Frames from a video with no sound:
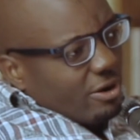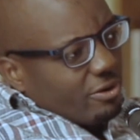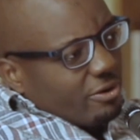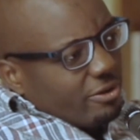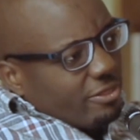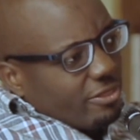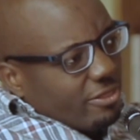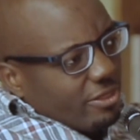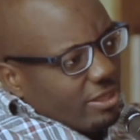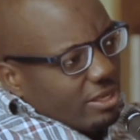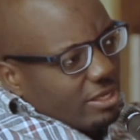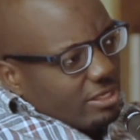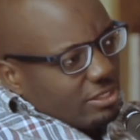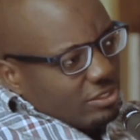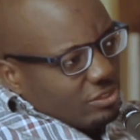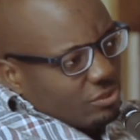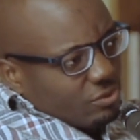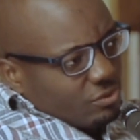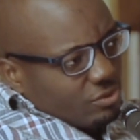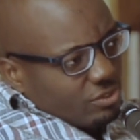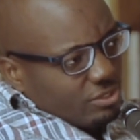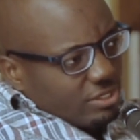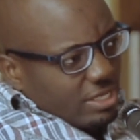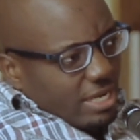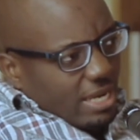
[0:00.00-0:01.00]
thing to
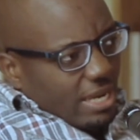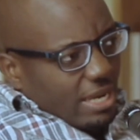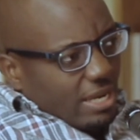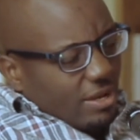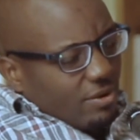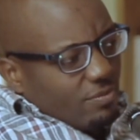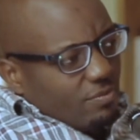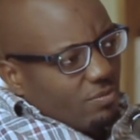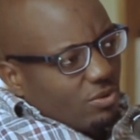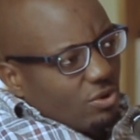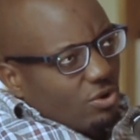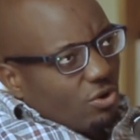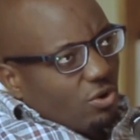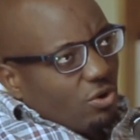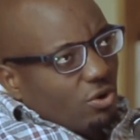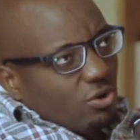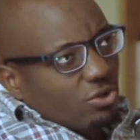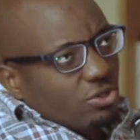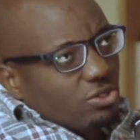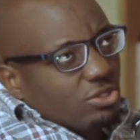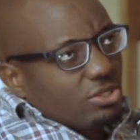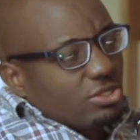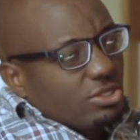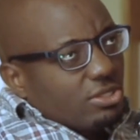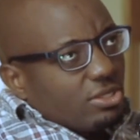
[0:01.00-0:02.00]
say,
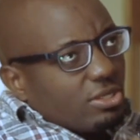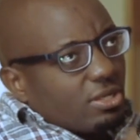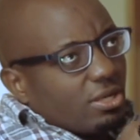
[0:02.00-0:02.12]
because